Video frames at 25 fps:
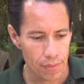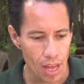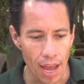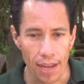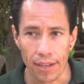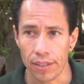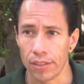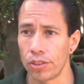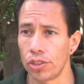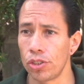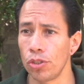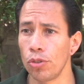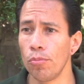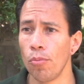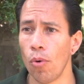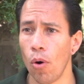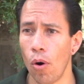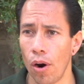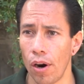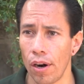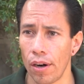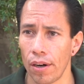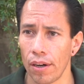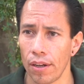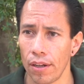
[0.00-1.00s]
could do
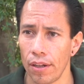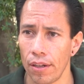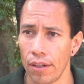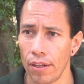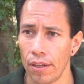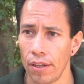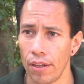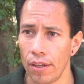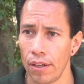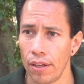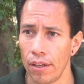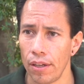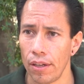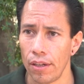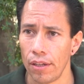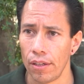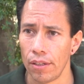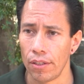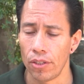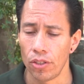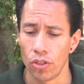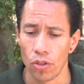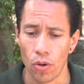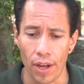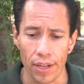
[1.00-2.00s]
more.
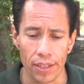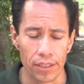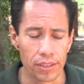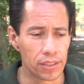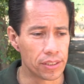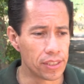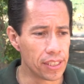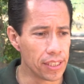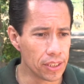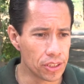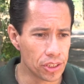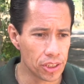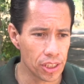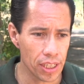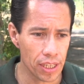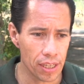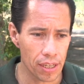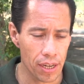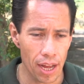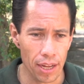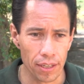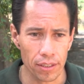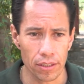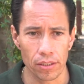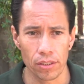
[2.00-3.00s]
You know, I could teach it.
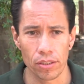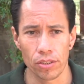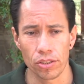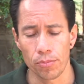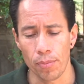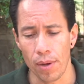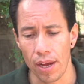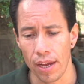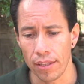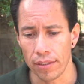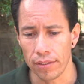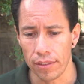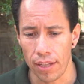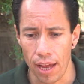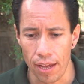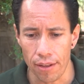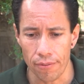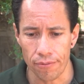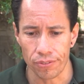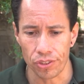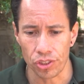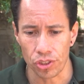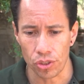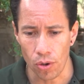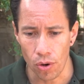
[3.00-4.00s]
I could use my
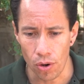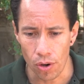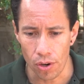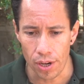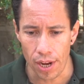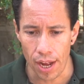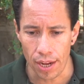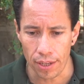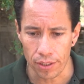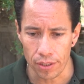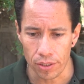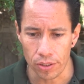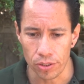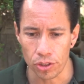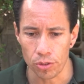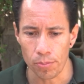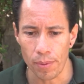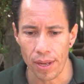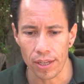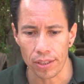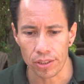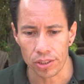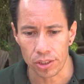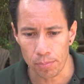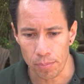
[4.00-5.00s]
life story. I could use
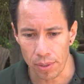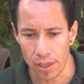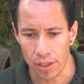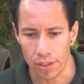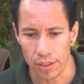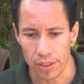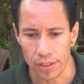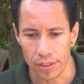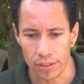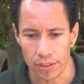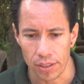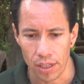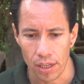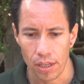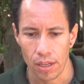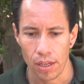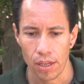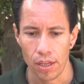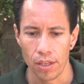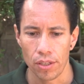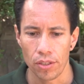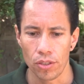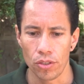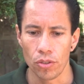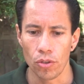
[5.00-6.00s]
my experience,
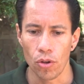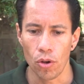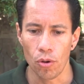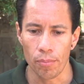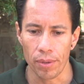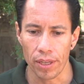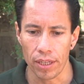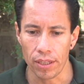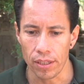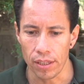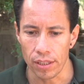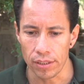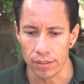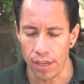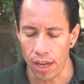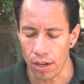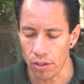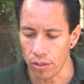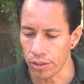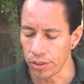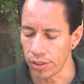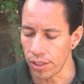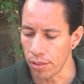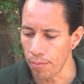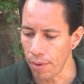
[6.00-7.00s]
you know, because not
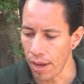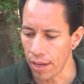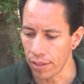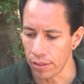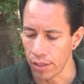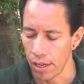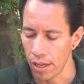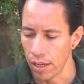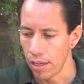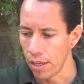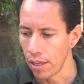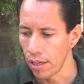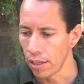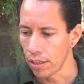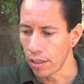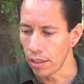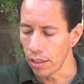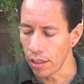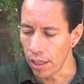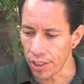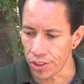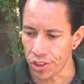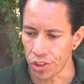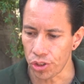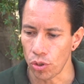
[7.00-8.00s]
only did my
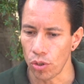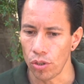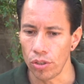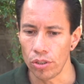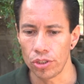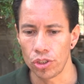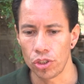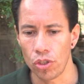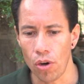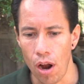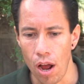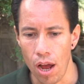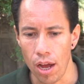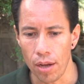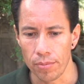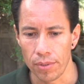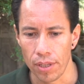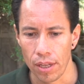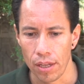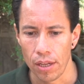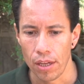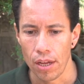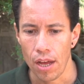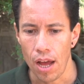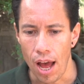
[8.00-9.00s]
cholesterol drop,
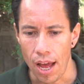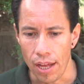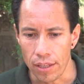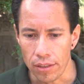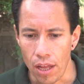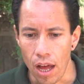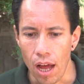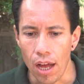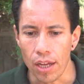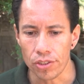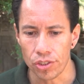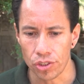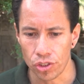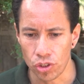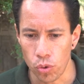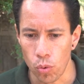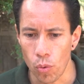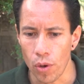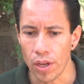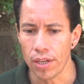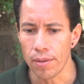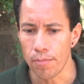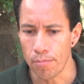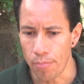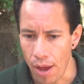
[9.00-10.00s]
I lost
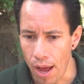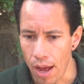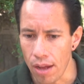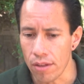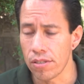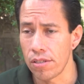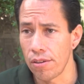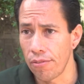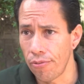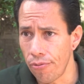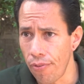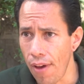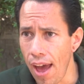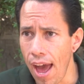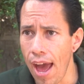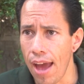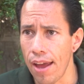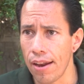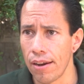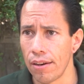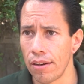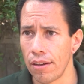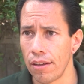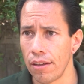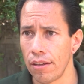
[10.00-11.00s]
20 pounds of fat
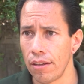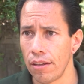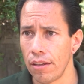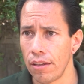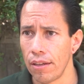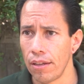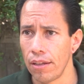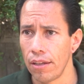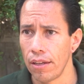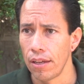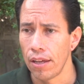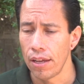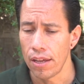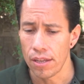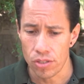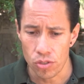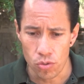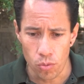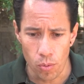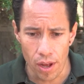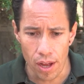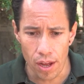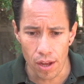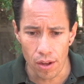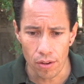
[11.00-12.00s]
as
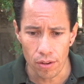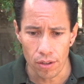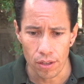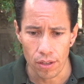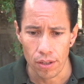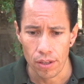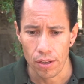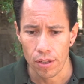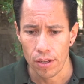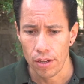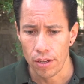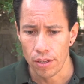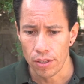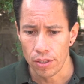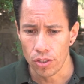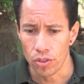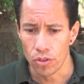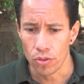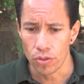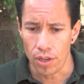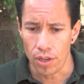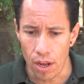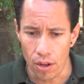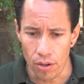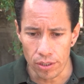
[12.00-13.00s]
well. You
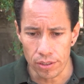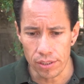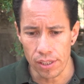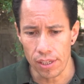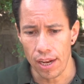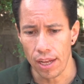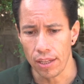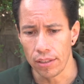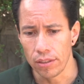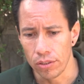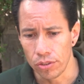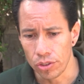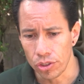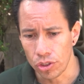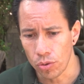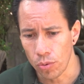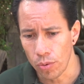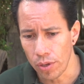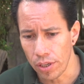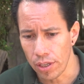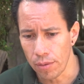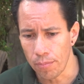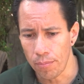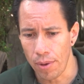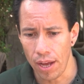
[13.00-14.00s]
know, only did I lose
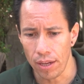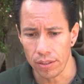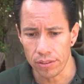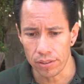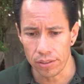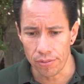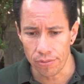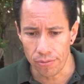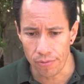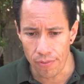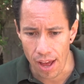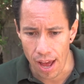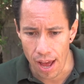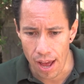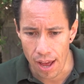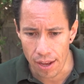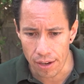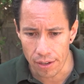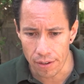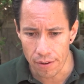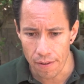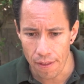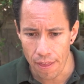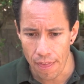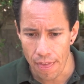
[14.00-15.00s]
20 pounds of
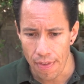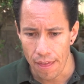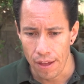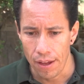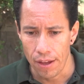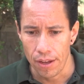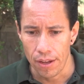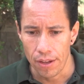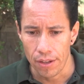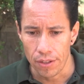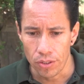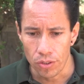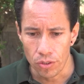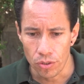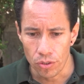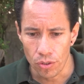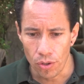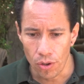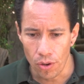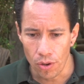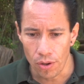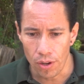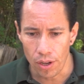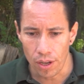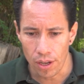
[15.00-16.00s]
fat, you
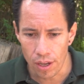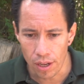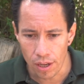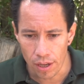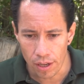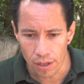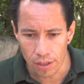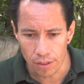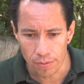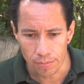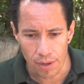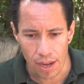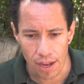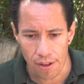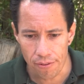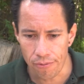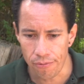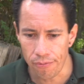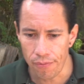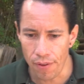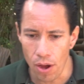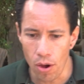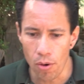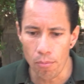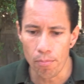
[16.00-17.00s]
know, I
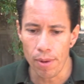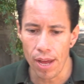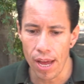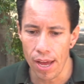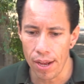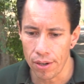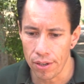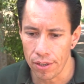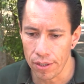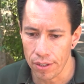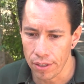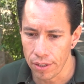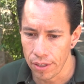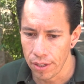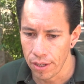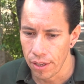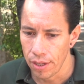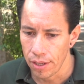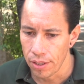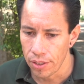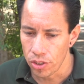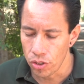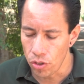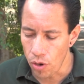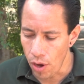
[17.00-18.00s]
felt better.
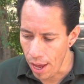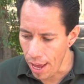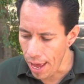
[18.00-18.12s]
You know, I